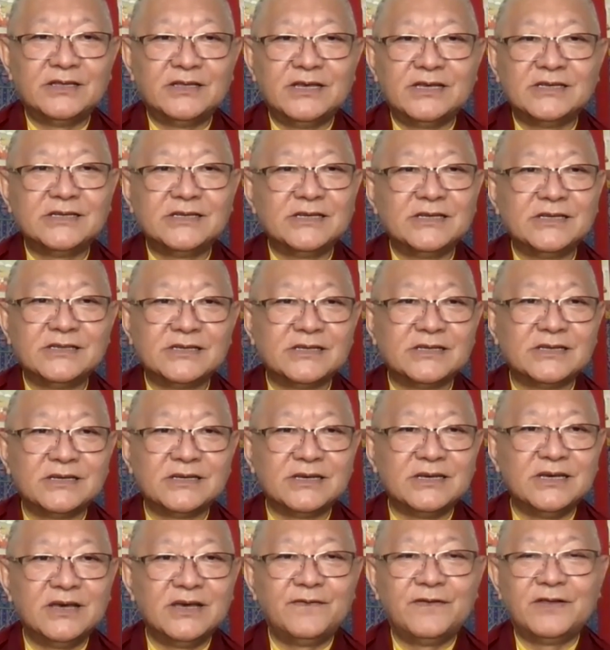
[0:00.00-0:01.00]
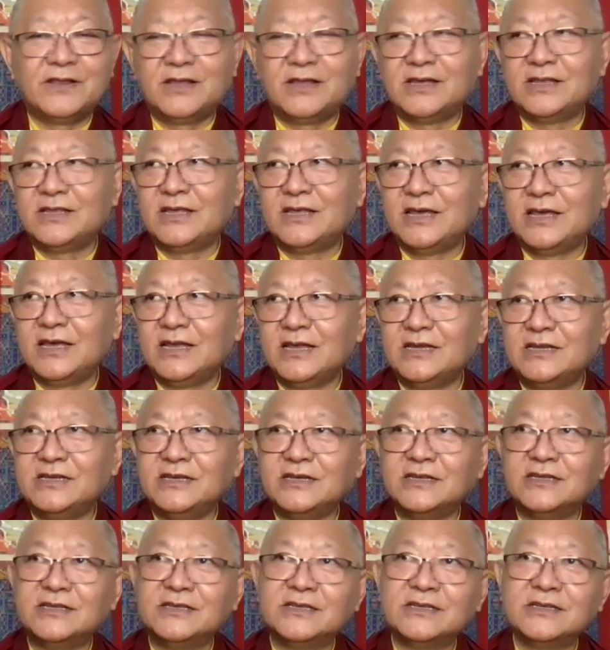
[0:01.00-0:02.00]
this is given in the
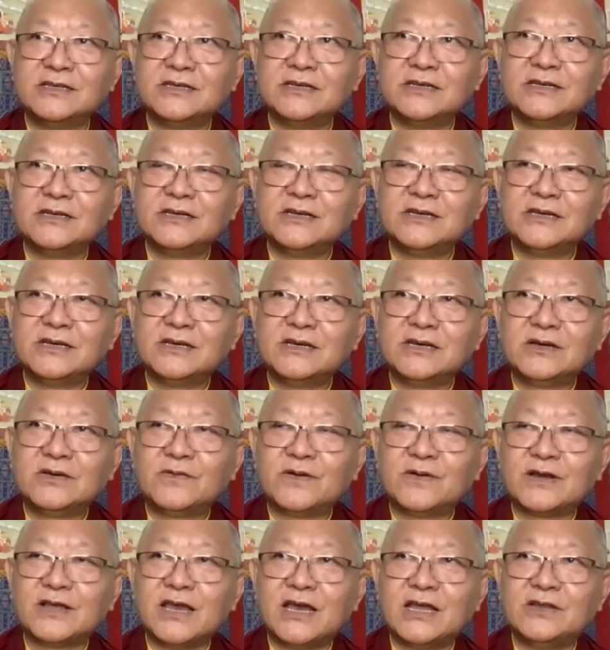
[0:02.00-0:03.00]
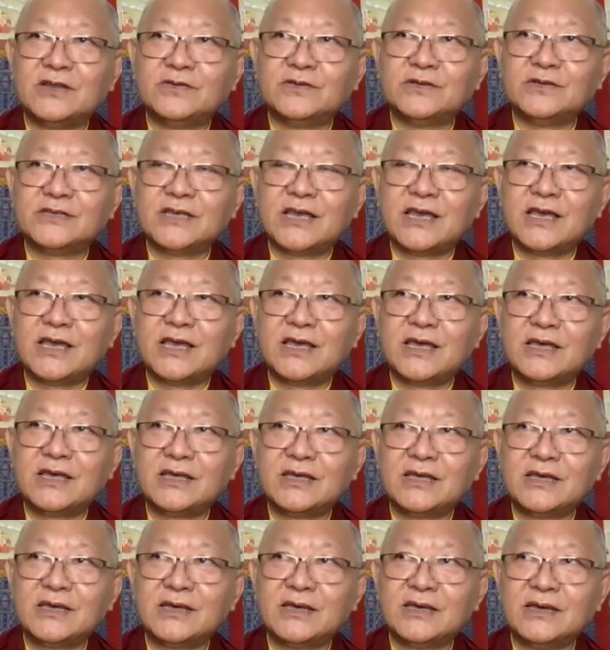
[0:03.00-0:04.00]
Indian, what can you say,
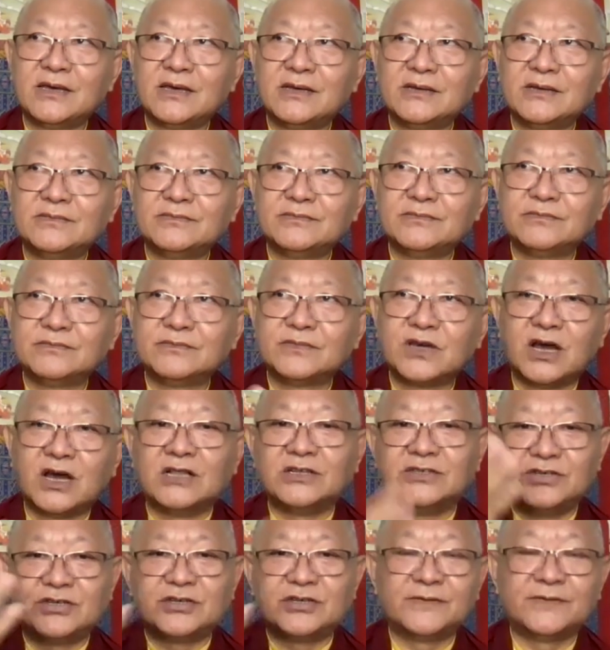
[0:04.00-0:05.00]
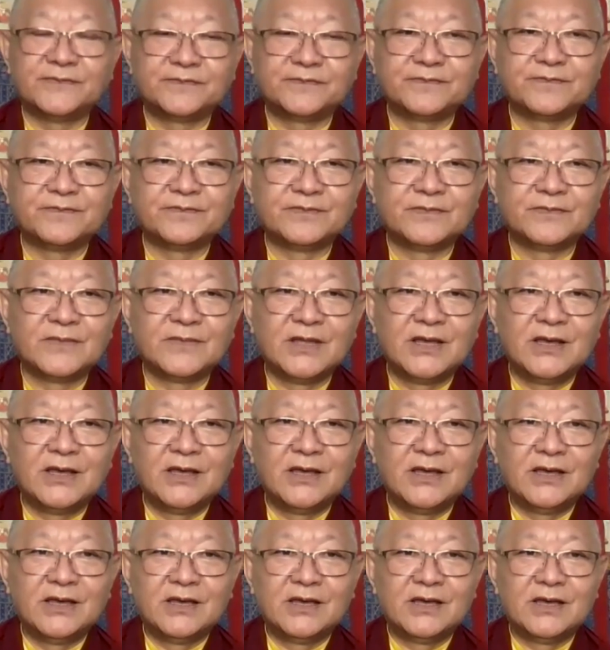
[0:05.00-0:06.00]
culture.
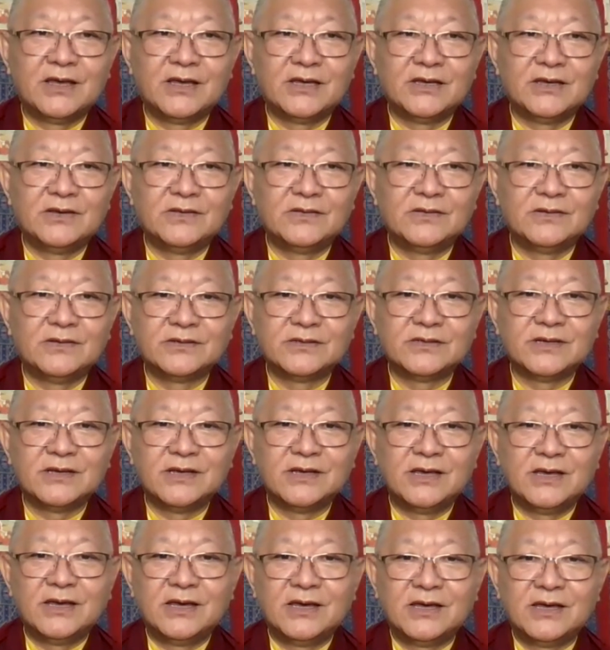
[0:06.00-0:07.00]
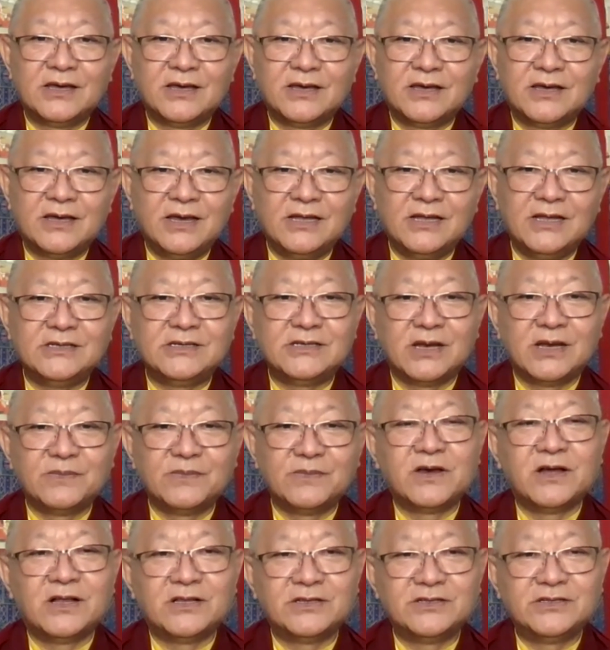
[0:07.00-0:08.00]
In
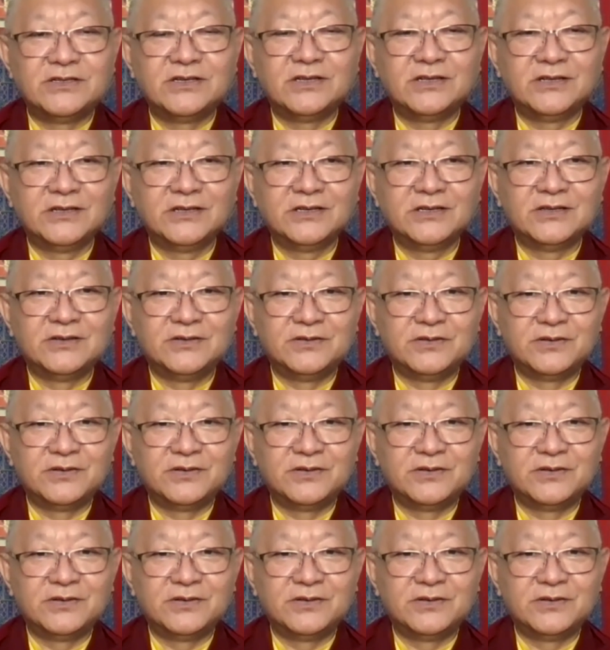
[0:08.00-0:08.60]
some culture,